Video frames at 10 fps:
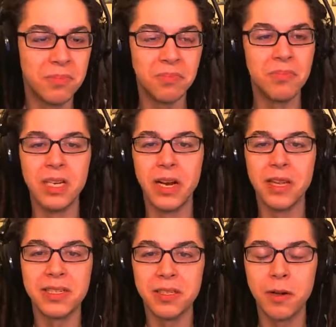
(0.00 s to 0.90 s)

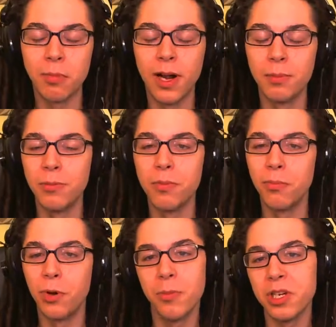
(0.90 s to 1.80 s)
that's a problem
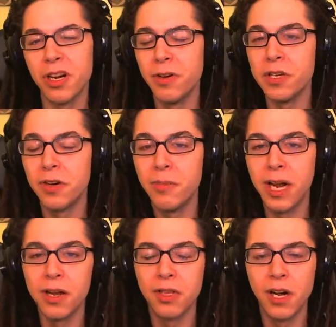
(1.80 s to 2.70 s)
with pretty much every
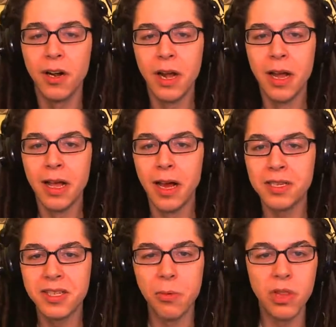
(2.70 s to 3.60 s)
tournament out there.
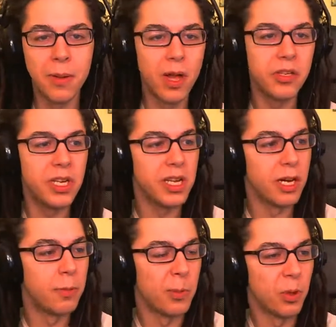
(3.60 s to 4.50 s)
Same with
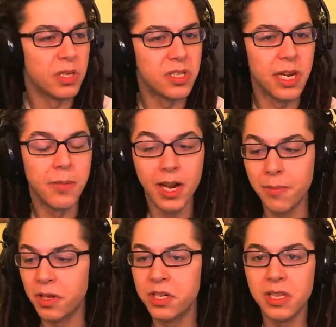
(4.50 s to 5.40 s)
MLG. People were excited about
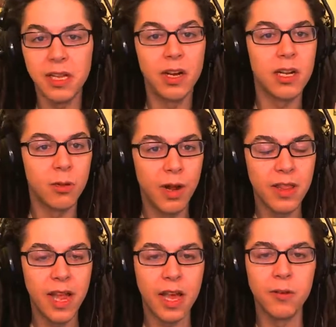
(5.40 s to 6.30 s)
MLG. They liked the way
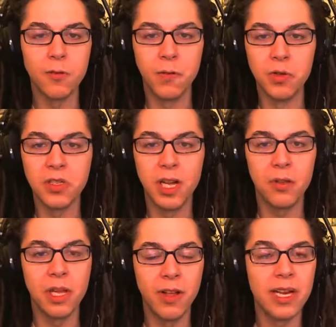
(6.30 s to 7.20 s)
they handled Full Sail.
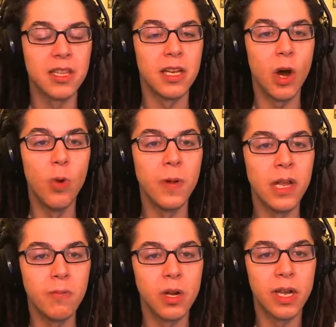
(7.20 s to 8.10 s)
They liked the open
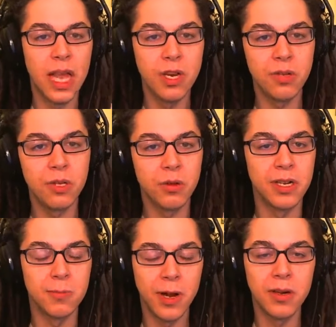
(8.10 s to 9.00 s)
communication, the
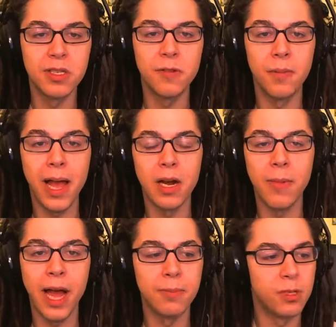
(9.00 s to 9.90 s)
transparency from Adam
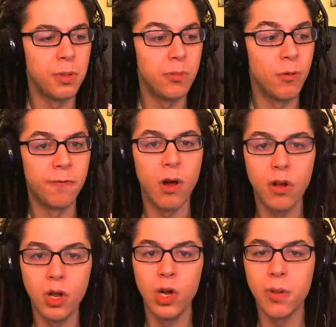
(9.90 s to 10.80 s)
App, so people
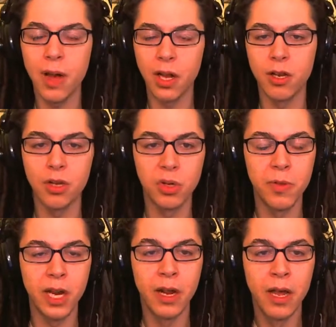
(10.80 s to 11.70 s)
felt good about
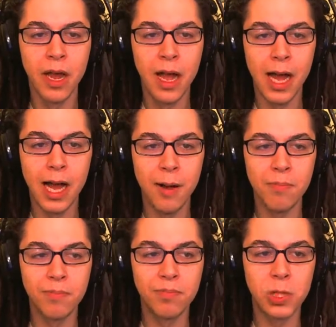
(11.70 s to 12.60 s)
contributing.
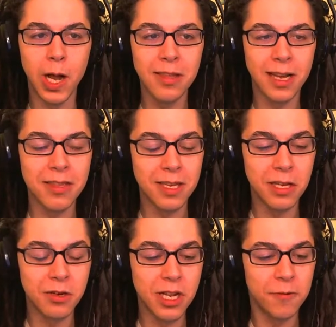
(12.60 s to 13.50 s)
So I
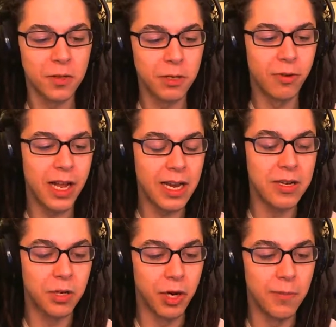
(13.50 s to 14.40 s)
think you're definitely right.
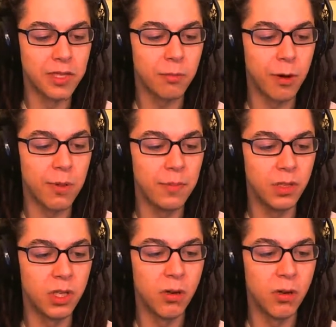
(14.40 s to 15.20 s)
In tournaments where people don't